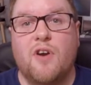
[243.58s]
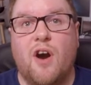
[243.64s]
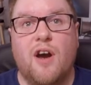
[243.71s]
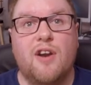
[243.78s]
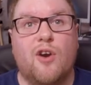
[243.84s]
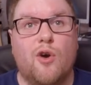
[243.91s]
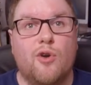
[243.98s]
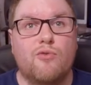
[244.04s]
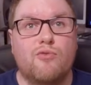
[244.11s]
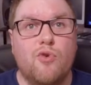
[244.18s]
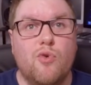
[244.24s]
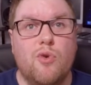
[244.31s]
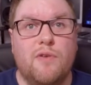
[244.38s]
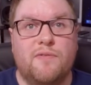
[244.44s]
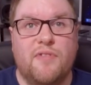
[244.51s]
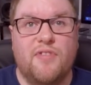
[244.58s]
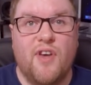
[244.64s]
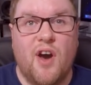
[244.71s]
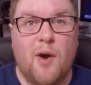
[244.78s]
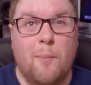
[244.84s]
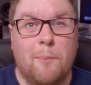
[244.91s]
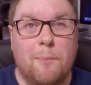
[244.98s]
kind of got a rule of
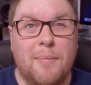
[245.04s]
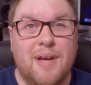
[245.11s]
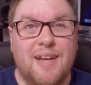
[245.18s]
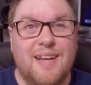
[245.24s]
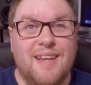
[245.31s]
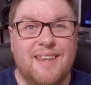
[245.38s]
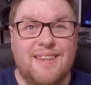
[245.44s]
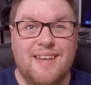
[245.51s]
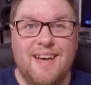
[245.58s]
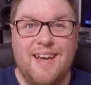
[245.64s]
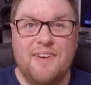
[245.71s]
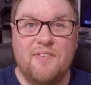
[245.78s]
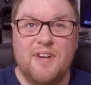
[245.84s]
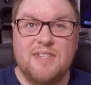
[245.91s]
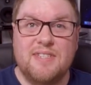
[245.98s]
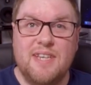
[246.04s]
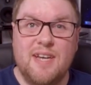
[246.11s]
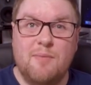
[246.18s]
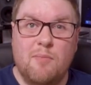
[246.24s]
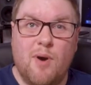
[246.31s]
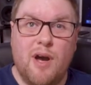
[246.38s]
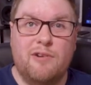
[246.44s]
thumb that if I see
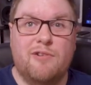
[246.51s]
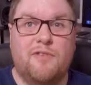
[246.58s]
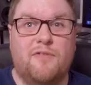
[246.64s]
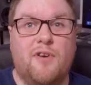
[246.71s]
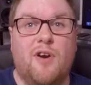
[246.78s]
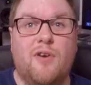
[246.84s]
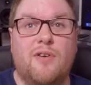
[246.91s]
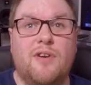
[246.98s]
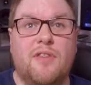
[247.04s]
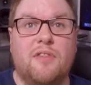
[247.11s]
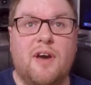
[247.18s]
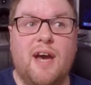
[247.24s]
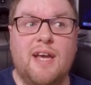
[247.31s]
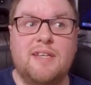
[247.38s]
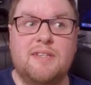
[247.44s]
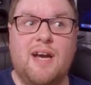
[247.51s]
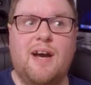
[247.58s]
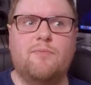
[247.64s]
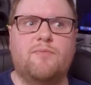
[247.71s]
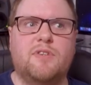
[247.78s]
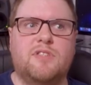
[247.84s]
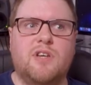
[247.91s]
a microphone that is
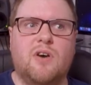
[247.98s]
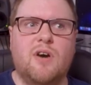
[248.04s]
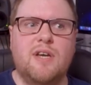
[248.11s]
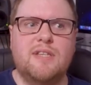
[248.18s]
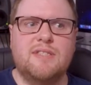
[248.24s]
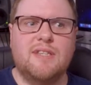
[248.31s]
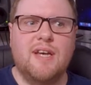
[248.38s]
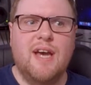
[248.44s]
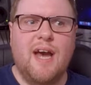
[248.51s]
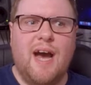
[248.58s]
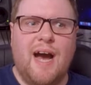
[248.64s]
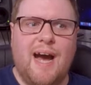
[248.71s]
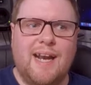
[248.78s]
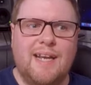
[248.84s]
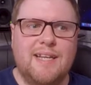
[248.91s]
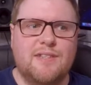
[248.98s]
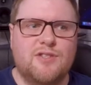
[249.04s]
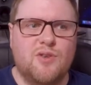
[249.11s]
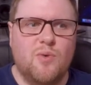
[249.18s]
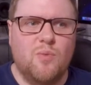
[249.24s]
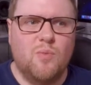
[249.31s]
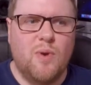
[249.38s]
advertised and
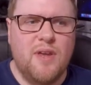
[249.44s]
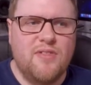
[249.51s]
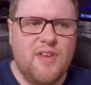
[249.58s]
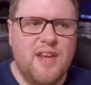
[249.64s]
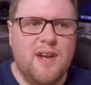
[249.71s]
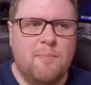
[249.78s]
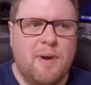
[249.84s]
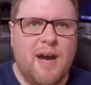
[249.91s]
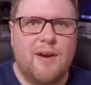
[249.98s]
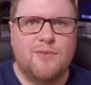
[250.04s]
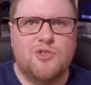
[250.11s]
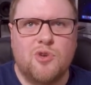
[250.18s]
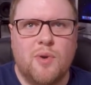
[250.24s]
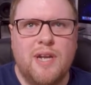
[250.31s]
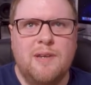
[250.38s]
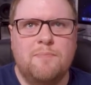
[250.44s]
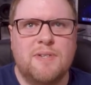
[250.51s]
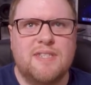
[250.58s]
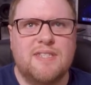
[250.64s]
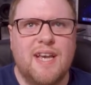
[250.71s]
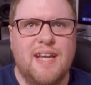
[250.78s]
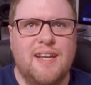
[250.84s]
it's within about
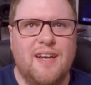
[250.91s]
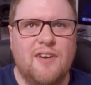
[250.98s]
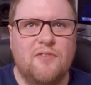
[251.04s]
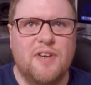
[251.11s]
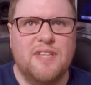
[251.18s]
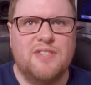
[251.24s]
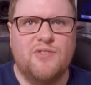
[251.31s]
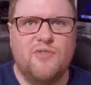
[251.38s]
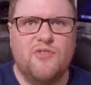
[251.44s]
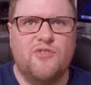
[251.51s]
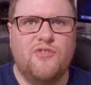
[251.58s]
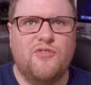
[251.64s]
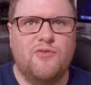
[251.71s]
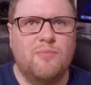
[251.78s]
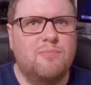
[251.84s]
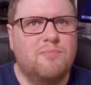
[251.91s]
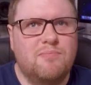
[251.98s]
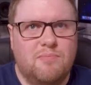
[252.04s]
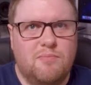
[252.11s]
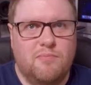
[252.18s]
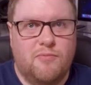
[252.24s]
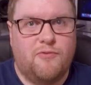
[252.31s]
20% of its
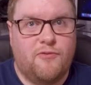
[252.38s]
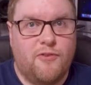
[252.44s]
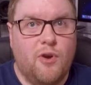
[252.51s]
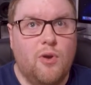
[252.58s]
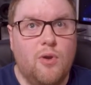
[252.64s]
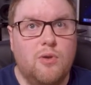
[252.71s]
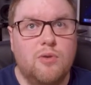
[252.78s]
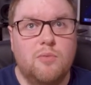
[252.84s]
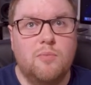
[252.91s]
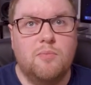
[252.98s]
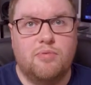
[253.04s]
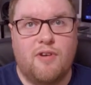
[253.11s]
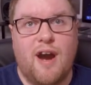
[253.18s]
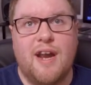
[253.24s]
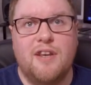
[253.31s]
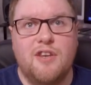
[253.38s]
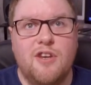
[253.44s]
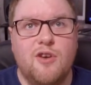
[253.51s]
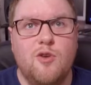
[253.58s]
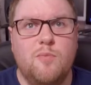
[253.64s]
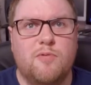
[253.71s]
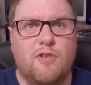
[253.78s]
full brand
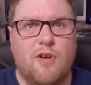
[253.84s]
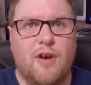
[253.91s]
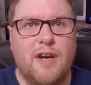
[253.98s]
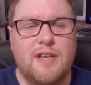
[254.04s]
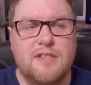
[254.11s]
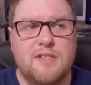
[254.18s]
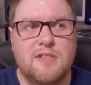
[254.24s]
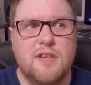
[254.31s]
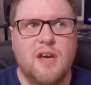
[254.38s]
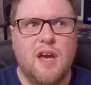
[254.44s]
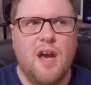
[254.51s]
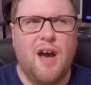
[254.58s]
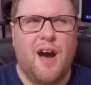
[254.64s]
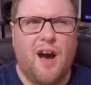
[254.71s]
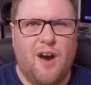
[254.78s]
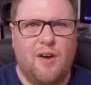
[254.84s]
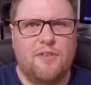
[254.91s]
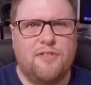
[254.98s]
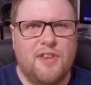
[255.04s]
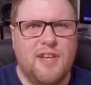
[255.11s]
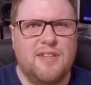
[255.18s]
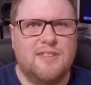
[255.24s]
new price, I'll
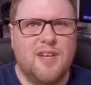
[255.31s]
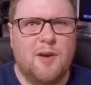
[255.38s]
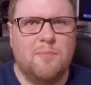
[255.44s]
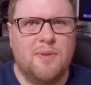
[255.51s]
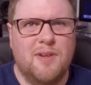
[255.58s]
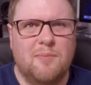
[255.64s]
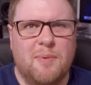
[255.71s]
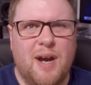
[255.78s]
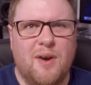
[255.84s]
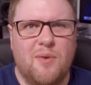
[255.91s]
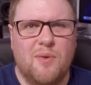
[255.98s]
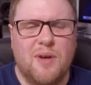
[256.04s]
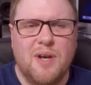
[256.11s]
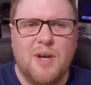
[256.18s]
think double about